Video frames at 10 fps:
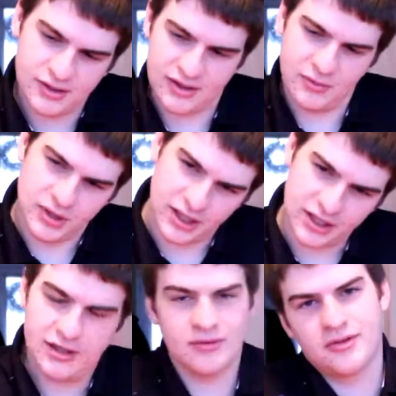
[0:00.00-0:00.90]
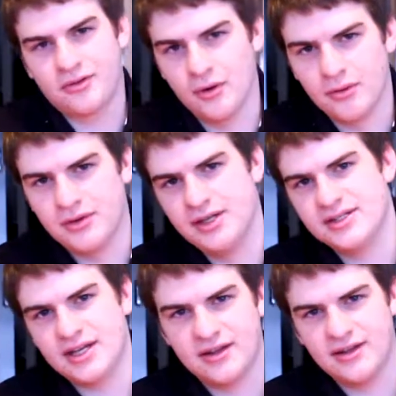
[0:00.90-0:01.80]
They would like throw
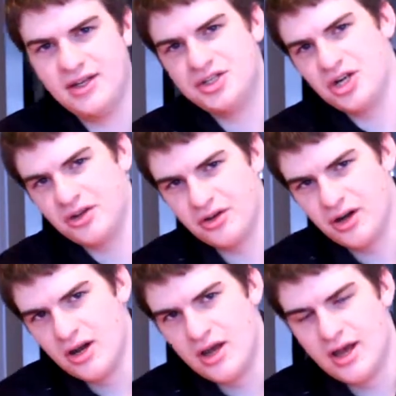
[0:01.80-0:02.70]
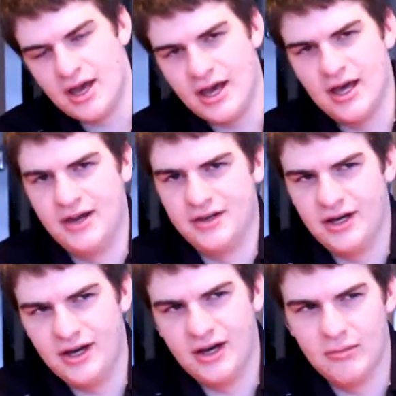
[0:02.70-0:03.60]
these at each other, and
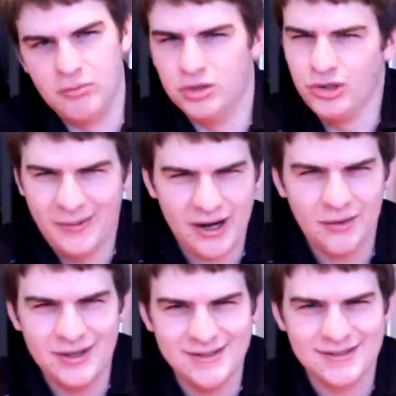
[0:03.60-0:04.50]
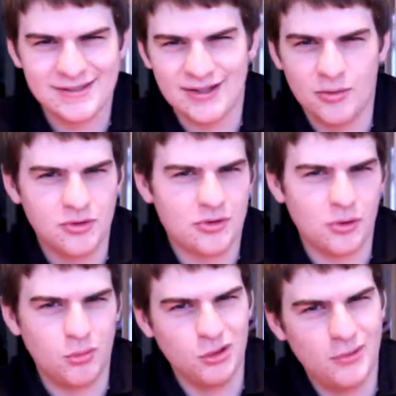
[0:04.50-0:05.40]
blueberries. They would
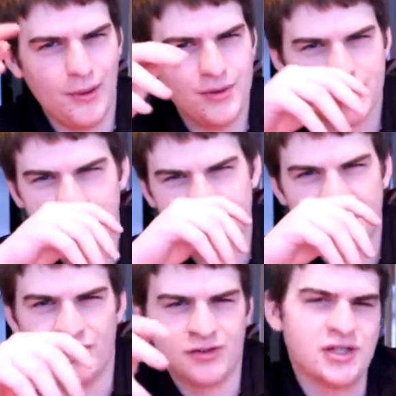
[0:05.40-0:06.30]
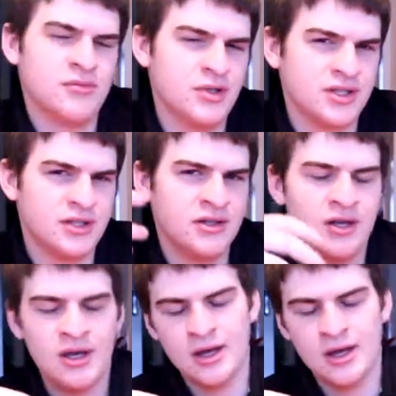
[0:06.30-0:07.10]
throw blueberries also for some reason.